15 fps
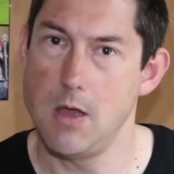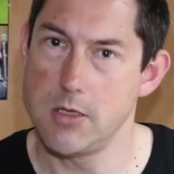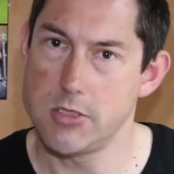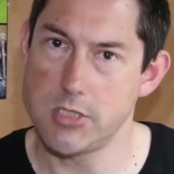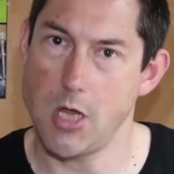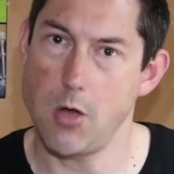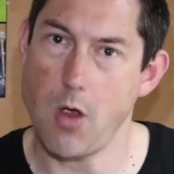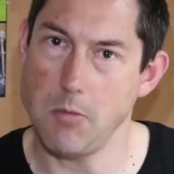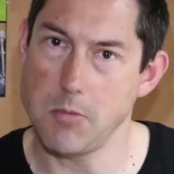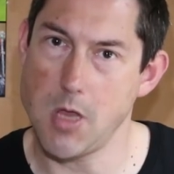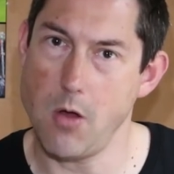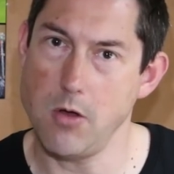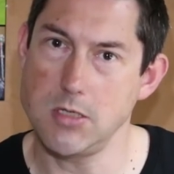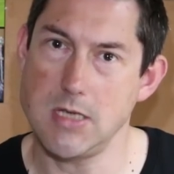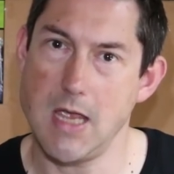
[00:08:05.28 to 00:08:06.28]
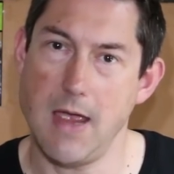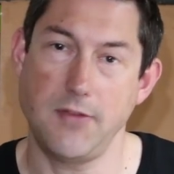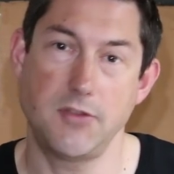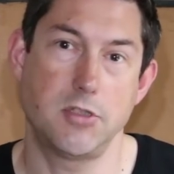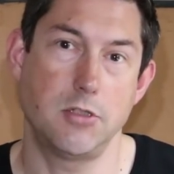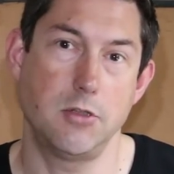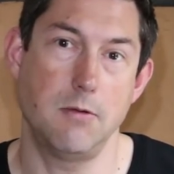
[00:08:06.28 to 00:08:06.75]
So I'm going to
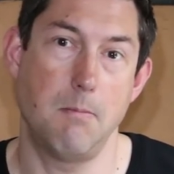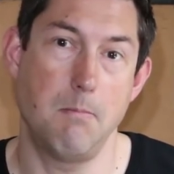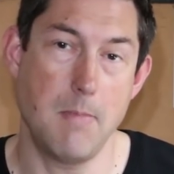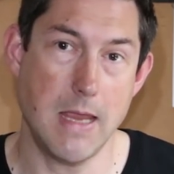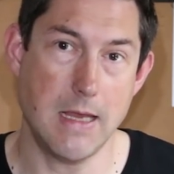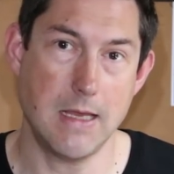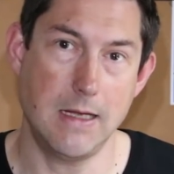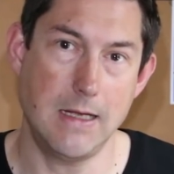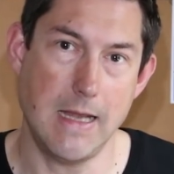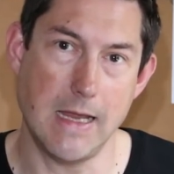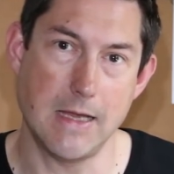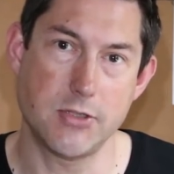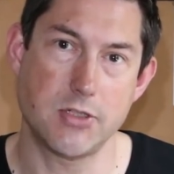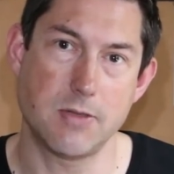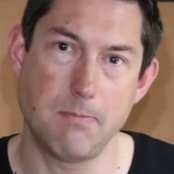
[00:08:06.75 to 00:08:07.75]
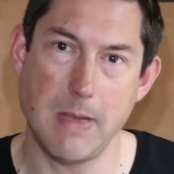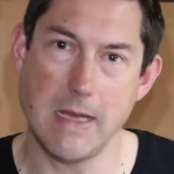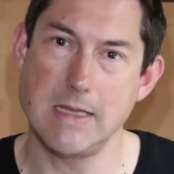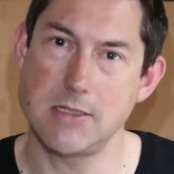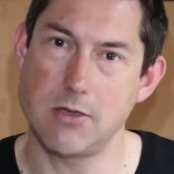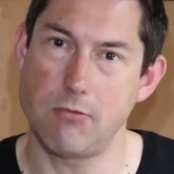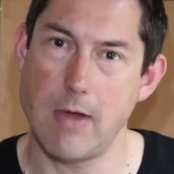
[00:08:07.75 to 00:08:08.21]
have to make a list
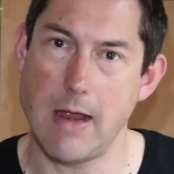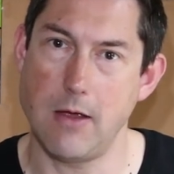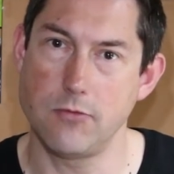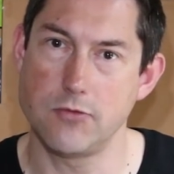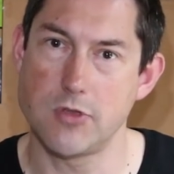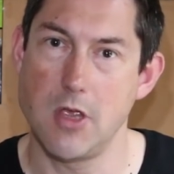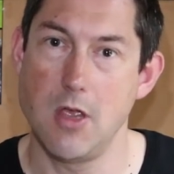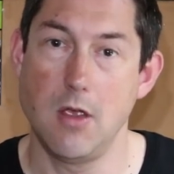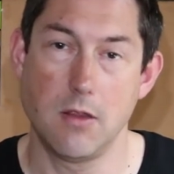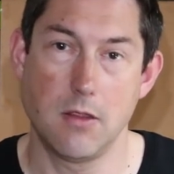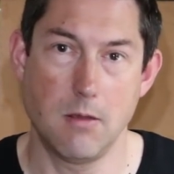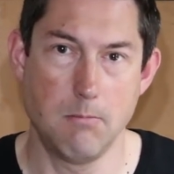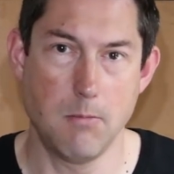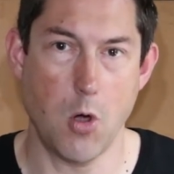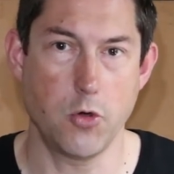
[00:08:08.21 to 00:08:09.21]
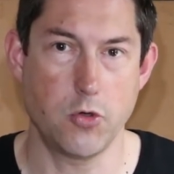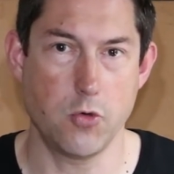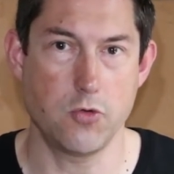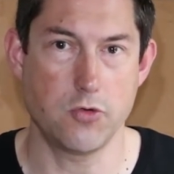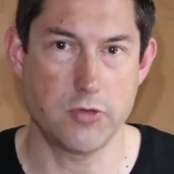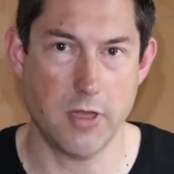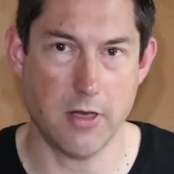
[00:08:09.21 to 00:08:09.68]
based around the
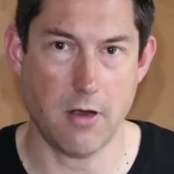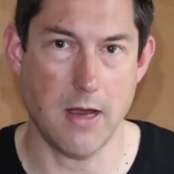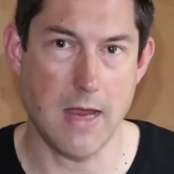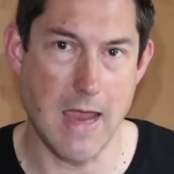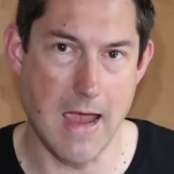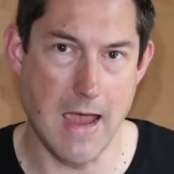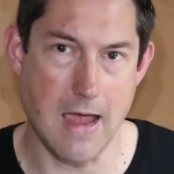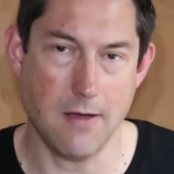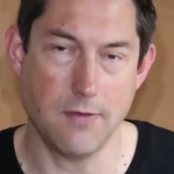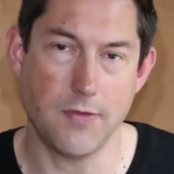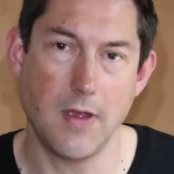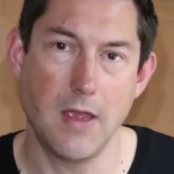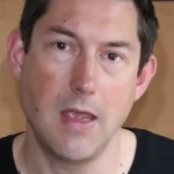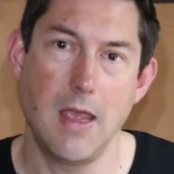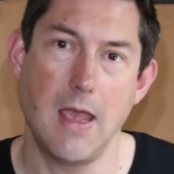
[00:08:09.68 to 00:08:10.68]
models that I have,